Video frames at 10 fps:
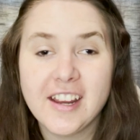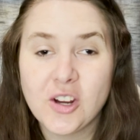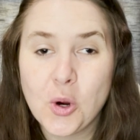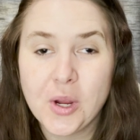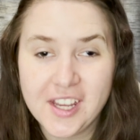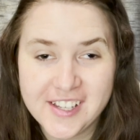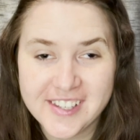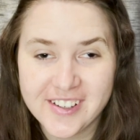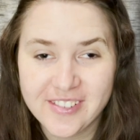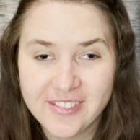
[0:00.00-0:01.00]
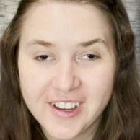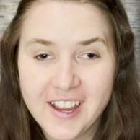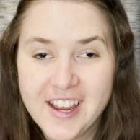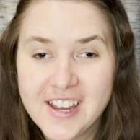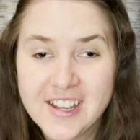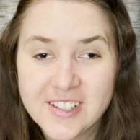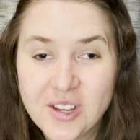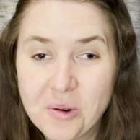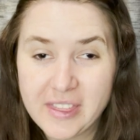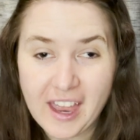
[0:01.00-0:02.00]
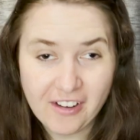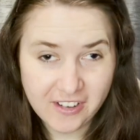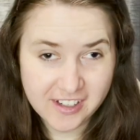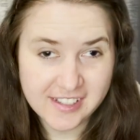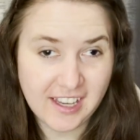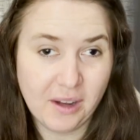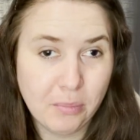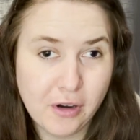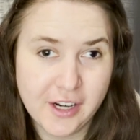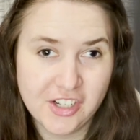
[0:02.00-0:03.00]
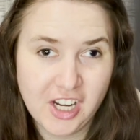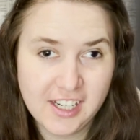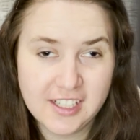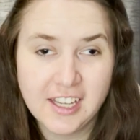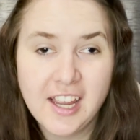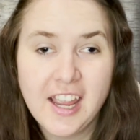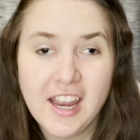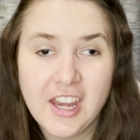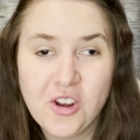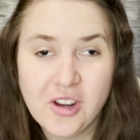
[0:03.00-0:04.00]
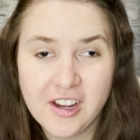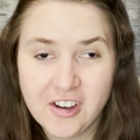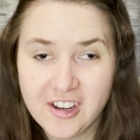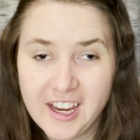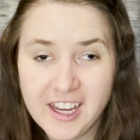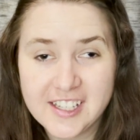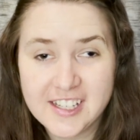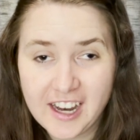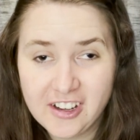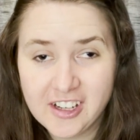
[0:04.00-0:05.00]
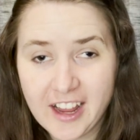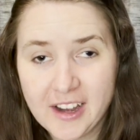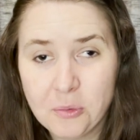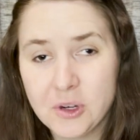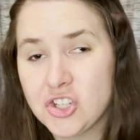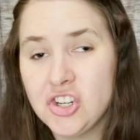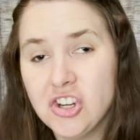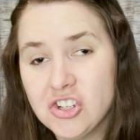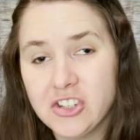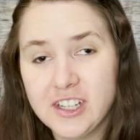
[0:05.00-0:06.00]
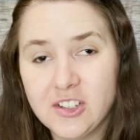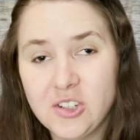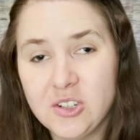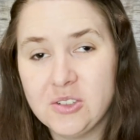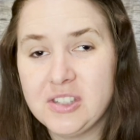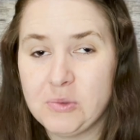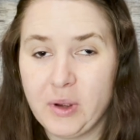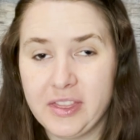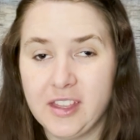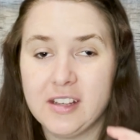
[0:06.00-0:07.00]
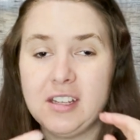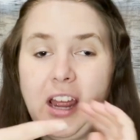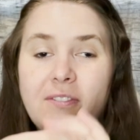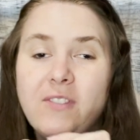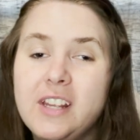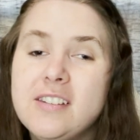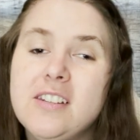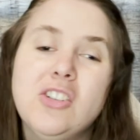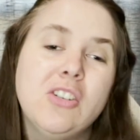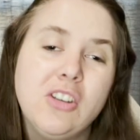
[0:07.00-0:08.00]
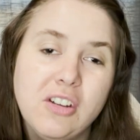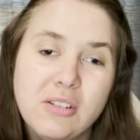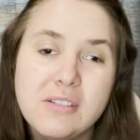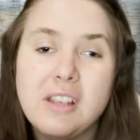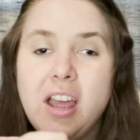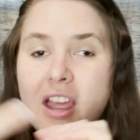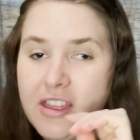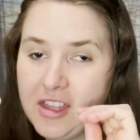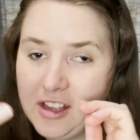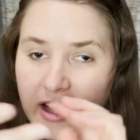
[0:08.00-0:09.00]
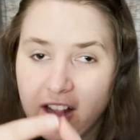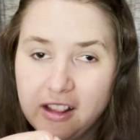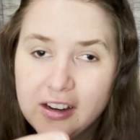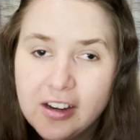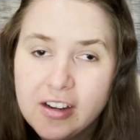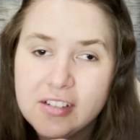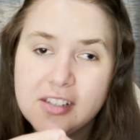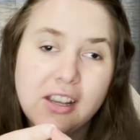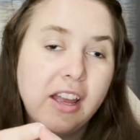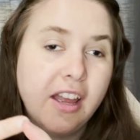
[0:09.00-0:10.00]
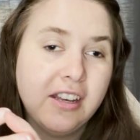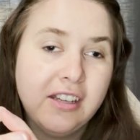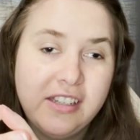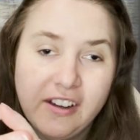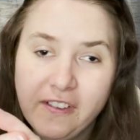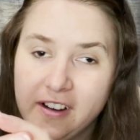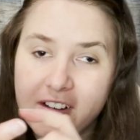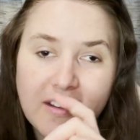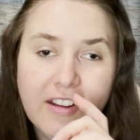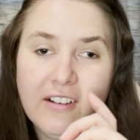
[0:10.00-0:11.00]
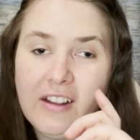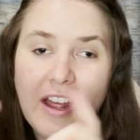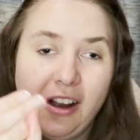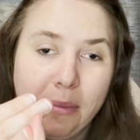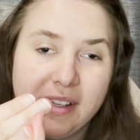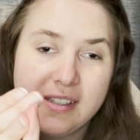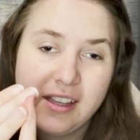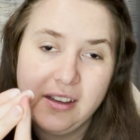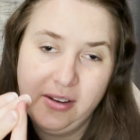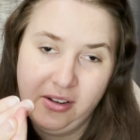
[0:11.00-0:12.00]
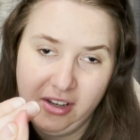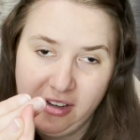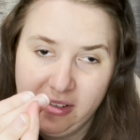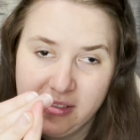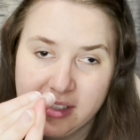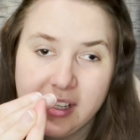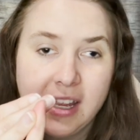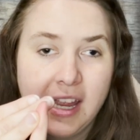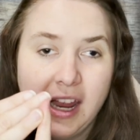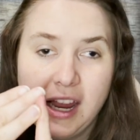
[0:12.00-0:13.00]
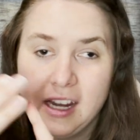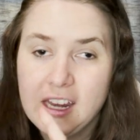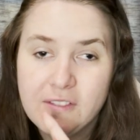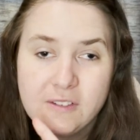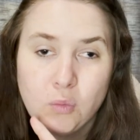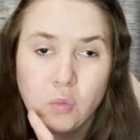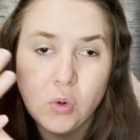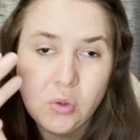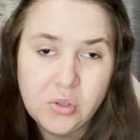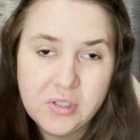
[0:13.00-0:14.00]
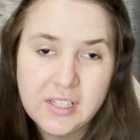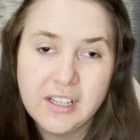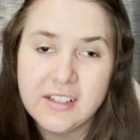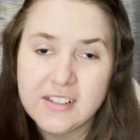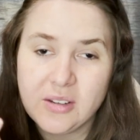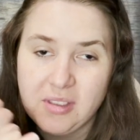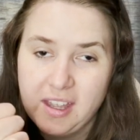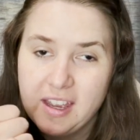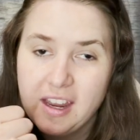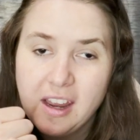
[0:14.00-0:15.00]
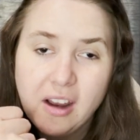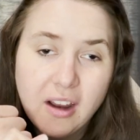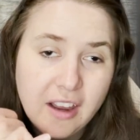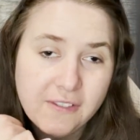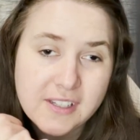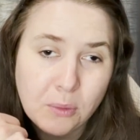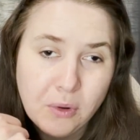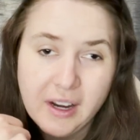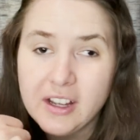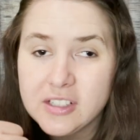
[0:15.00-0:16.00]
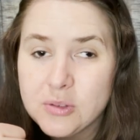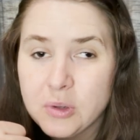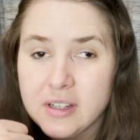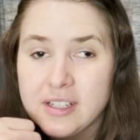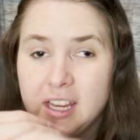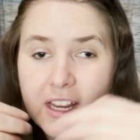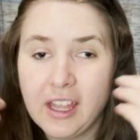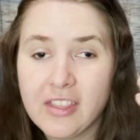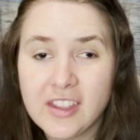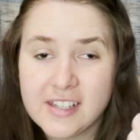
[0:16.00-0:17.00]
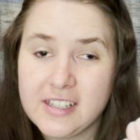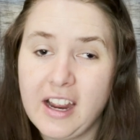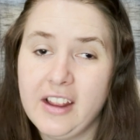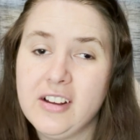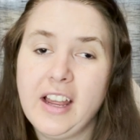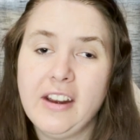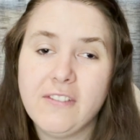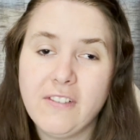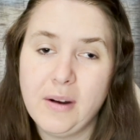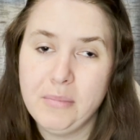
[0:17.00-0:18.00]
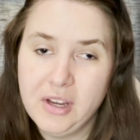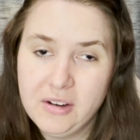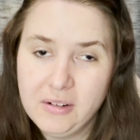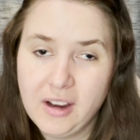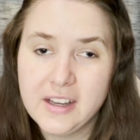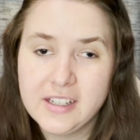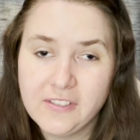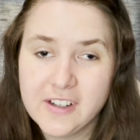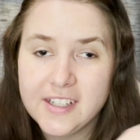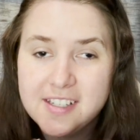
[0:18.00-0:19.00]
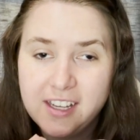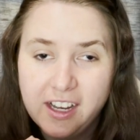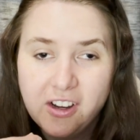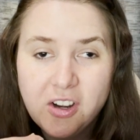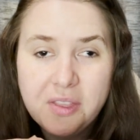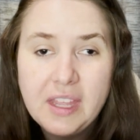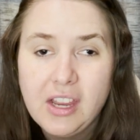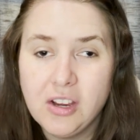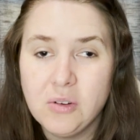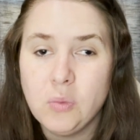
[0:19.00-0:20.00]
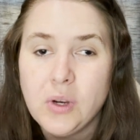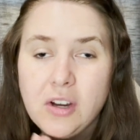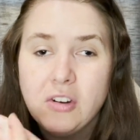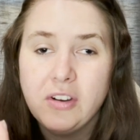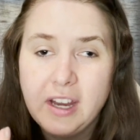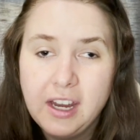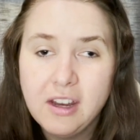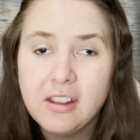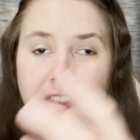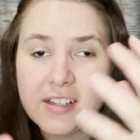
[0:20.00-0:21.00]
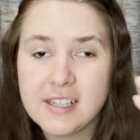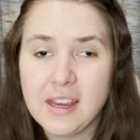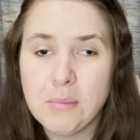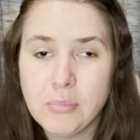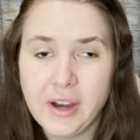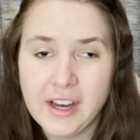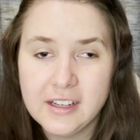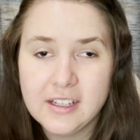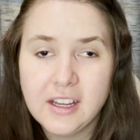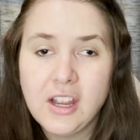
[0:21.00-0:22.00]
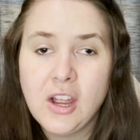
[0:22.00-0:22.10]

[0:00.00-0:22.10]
and cohesive. So with every design project, you can create a style guide, which usually includes what the typefaces you use, the colors, different little elements that you use. It gives rules so that if someone else were to take the style guide from you, a different designer, they could recreate the same brand